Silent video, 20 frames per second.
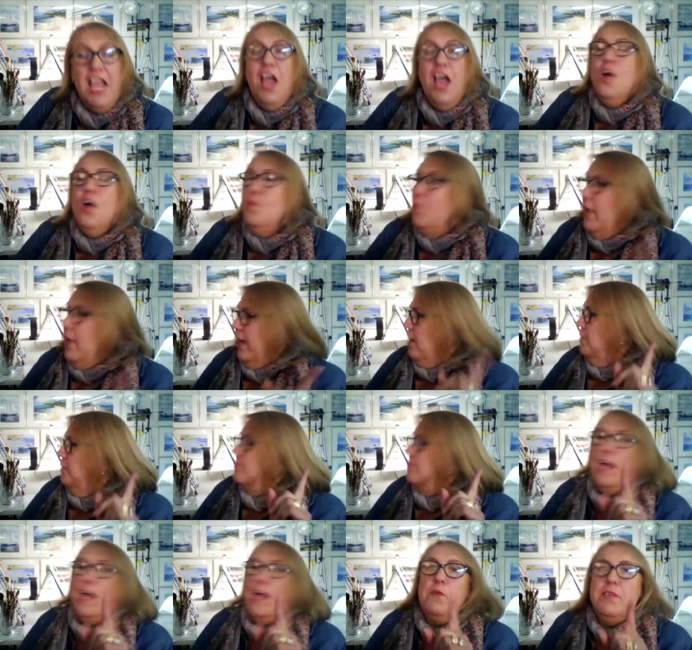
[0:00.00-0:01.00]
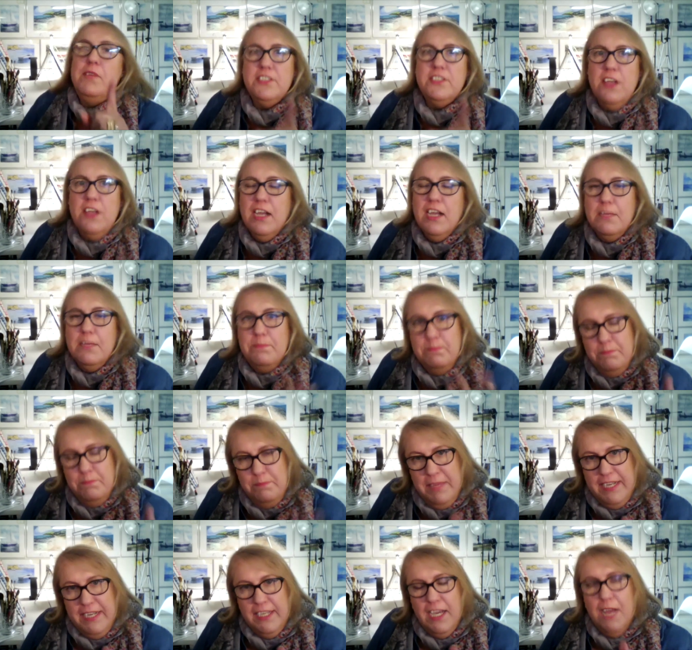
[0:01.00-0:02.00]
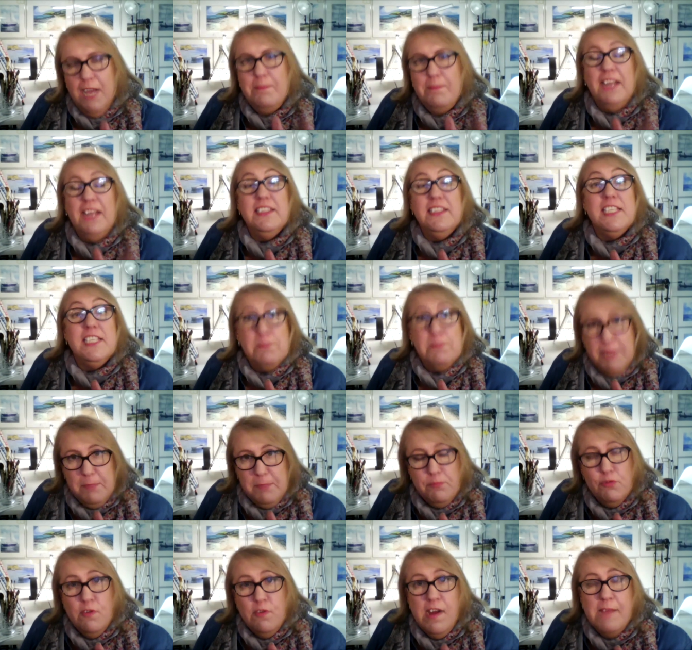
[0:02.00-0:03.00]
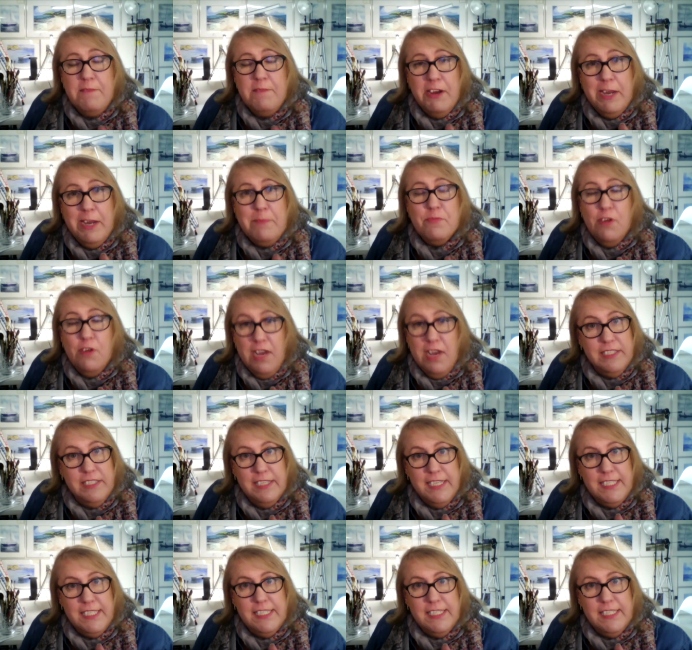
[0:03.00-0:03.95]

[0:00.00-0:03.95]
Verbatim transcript: Well, I want to talk a minute about the split primary process.